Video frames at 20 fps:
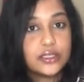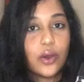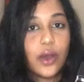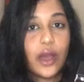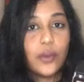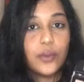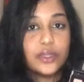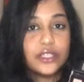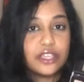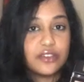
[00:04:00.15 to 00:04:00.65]

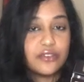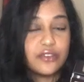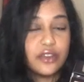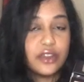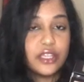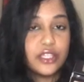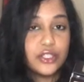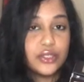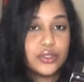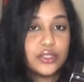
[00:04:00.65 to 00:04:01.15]
I would
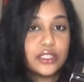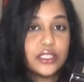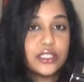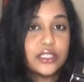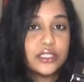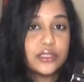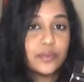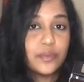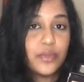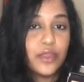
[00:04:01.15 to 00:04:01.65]
definitely choose
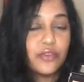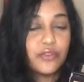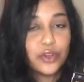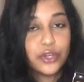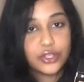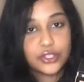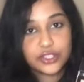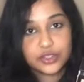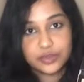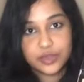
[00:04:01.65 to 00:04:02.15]
this for
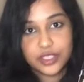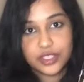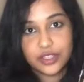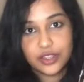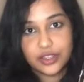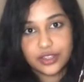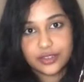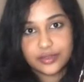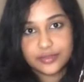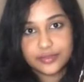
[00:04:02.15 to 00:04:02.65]
a Christmas
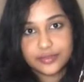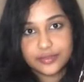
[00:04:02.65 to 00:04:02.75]
look.